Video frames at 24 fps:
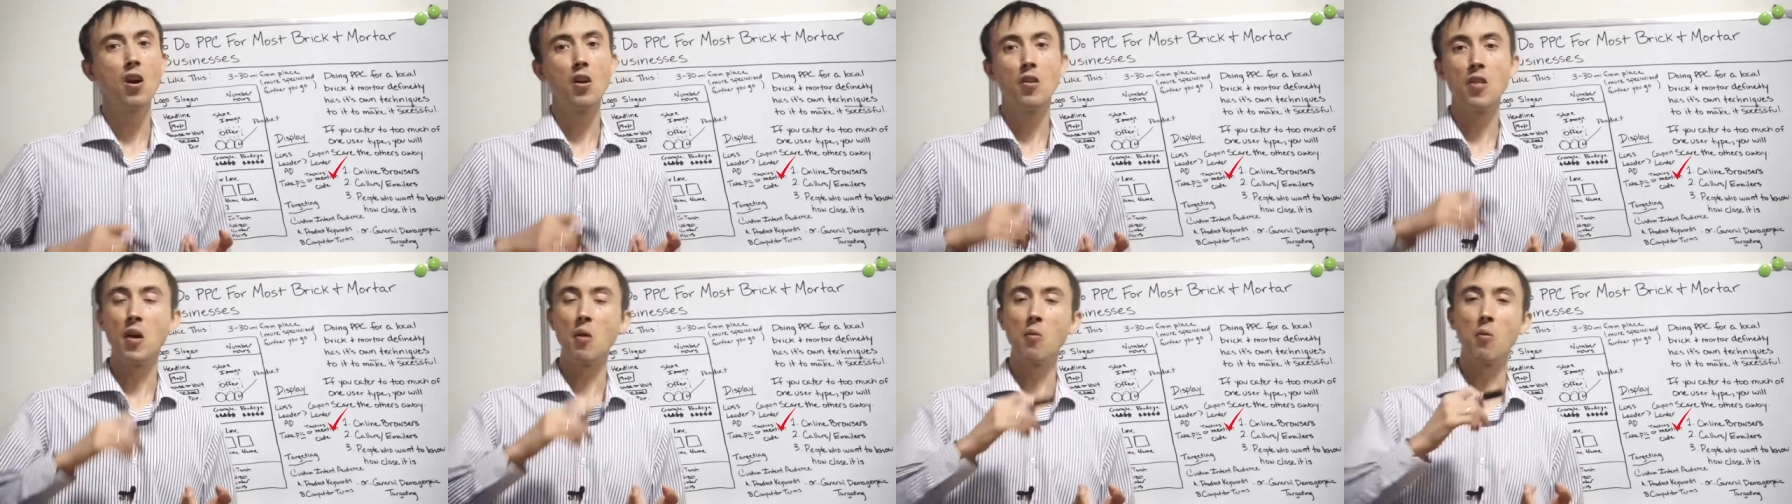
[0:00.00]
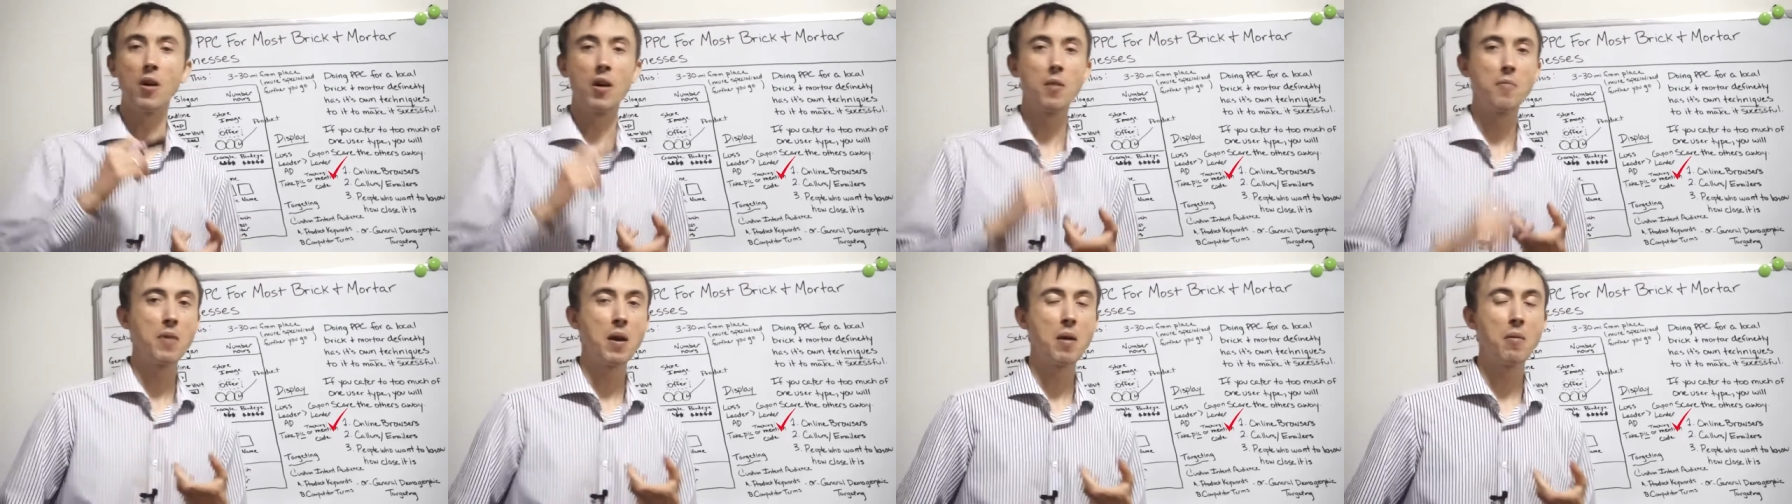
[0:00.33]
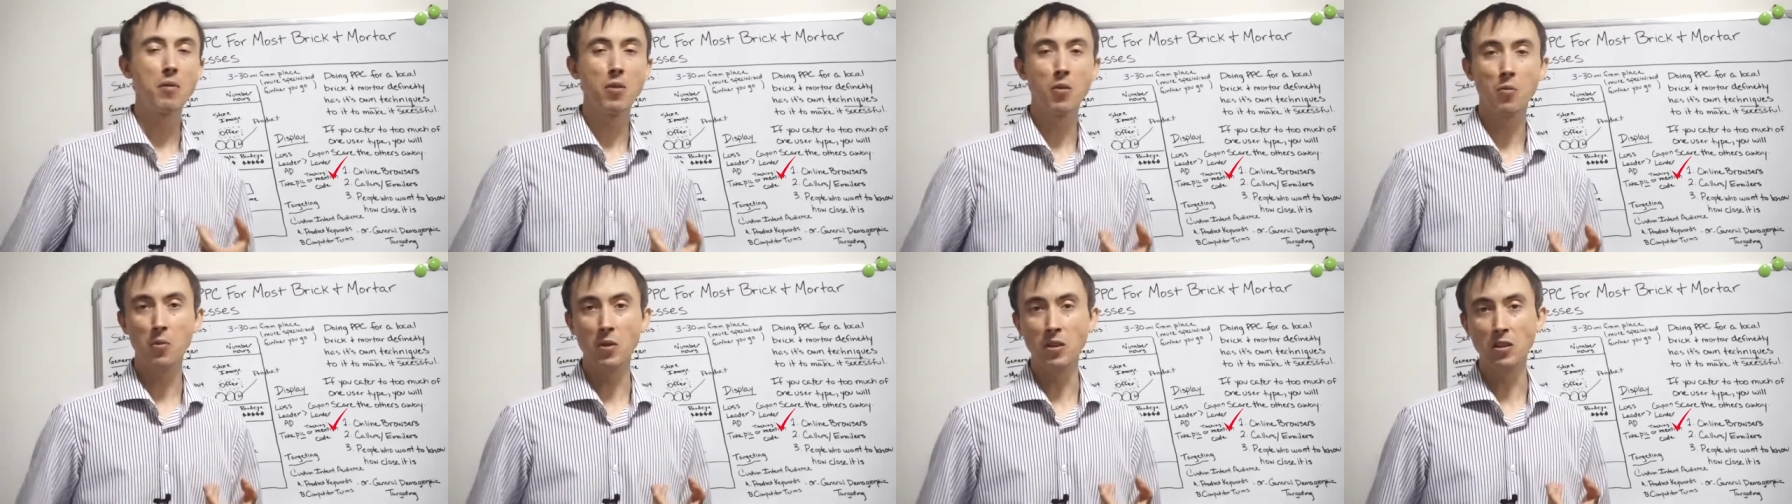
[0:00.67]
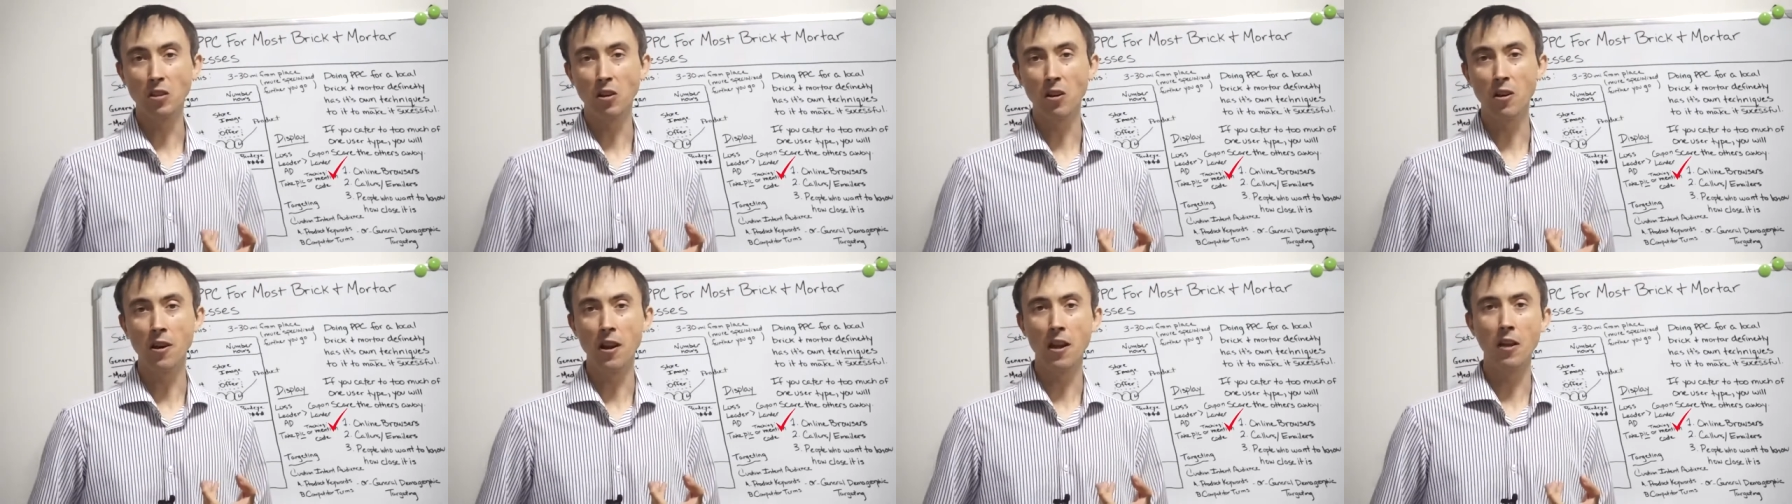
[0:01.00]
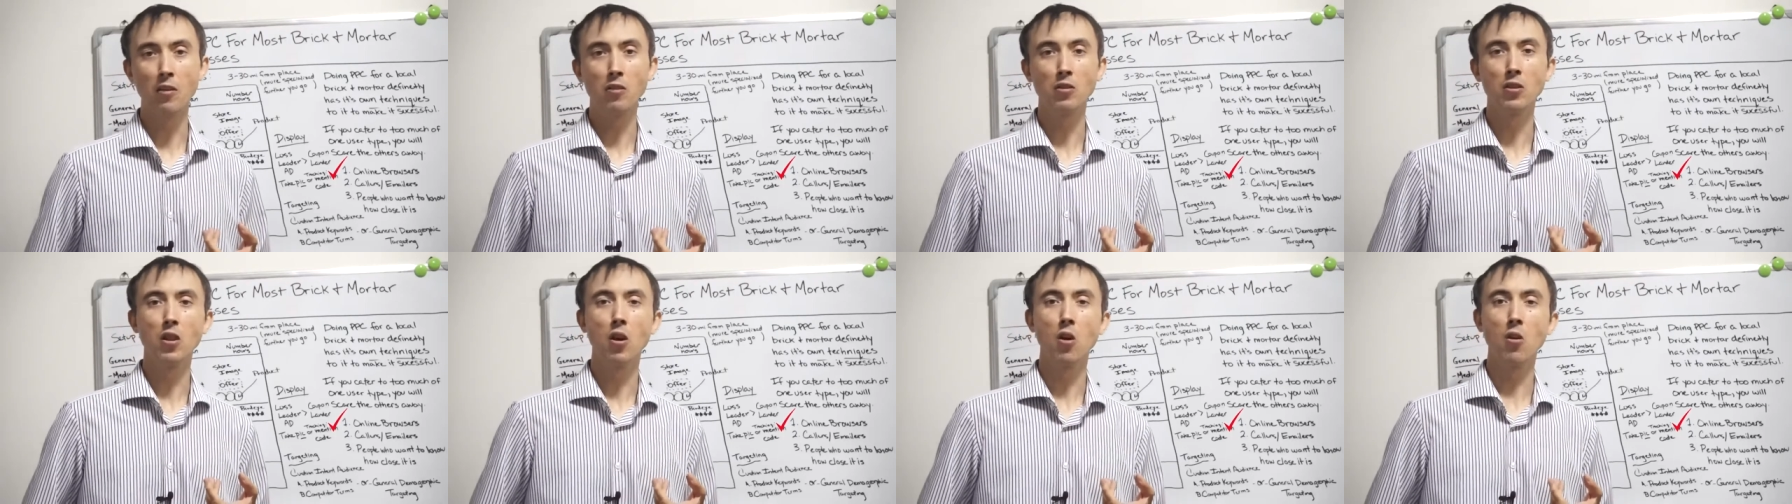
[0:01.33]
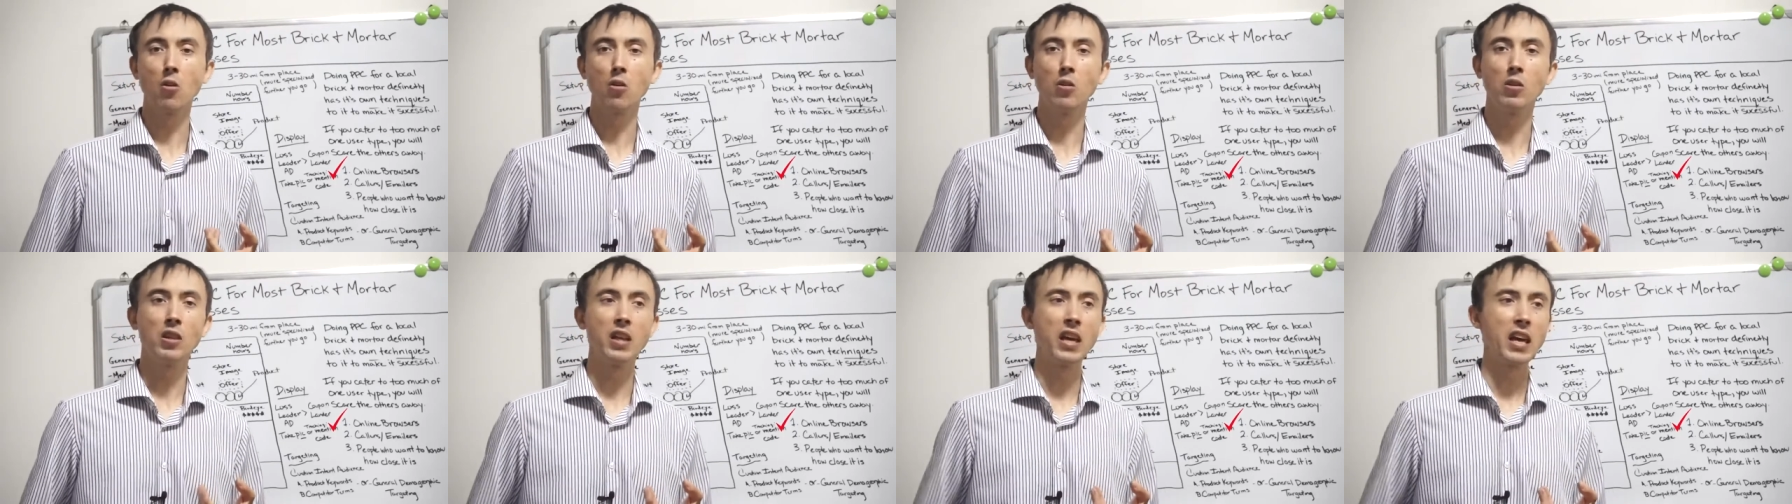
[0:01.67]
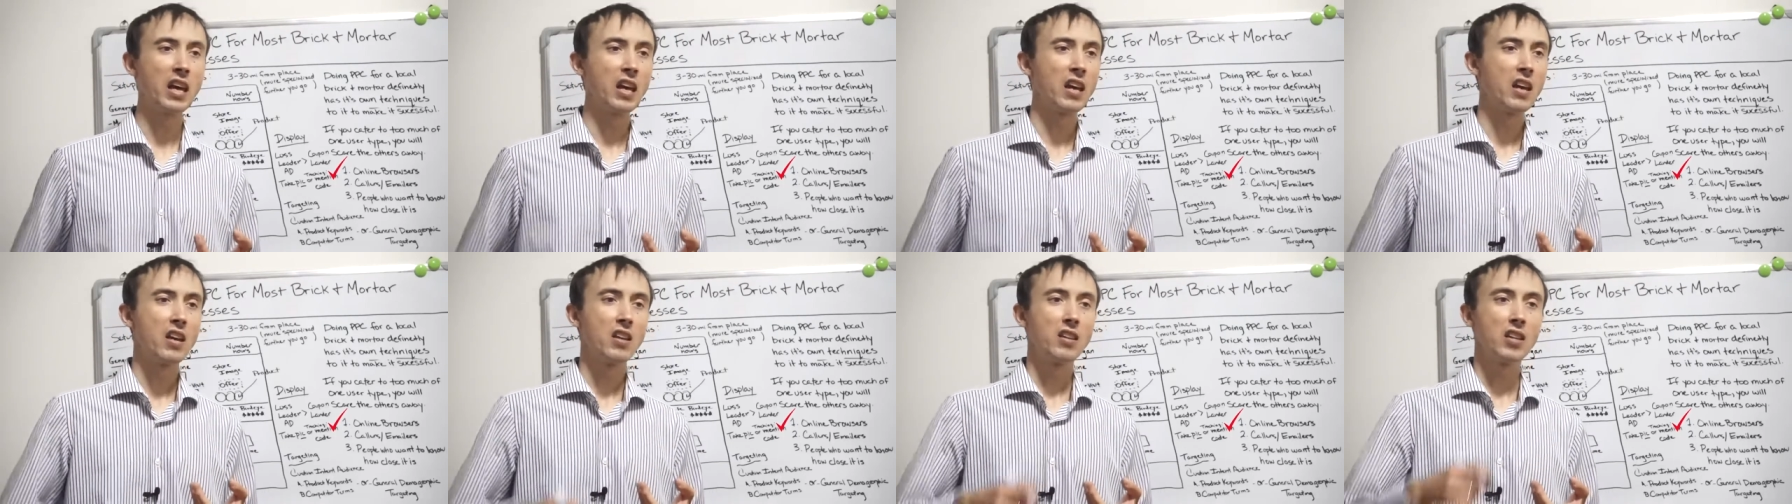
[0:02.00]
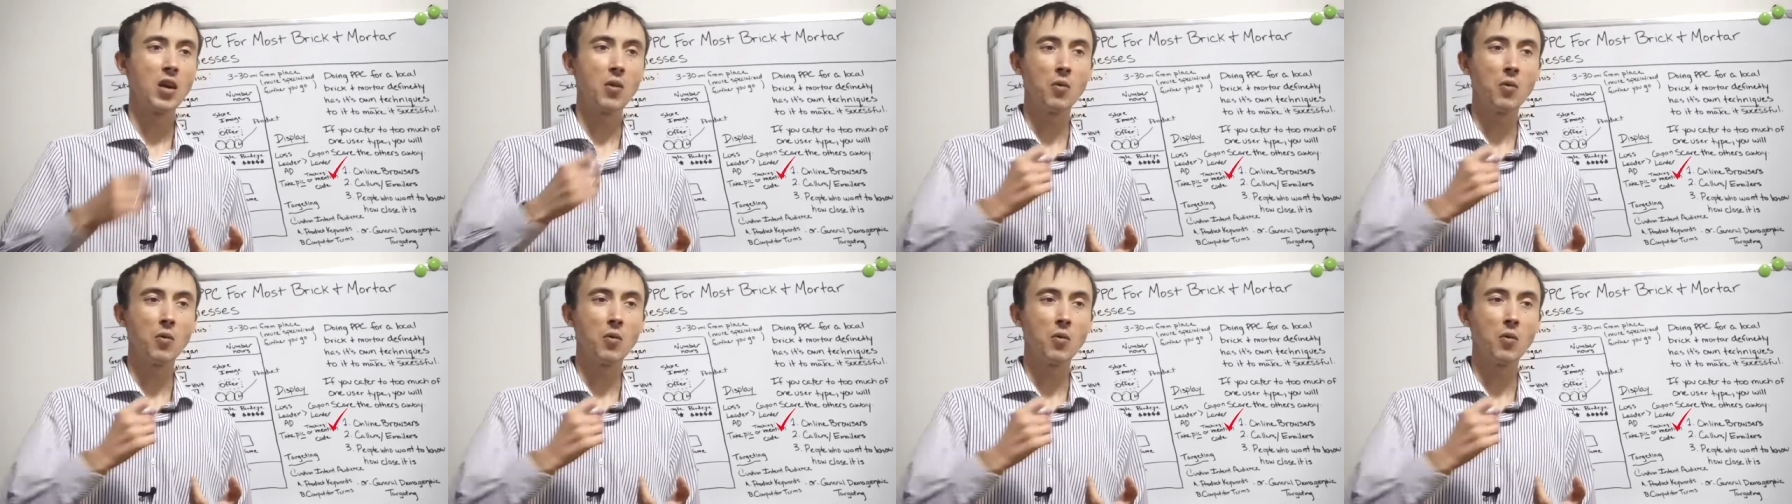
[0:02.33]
They want to be able to return it locally.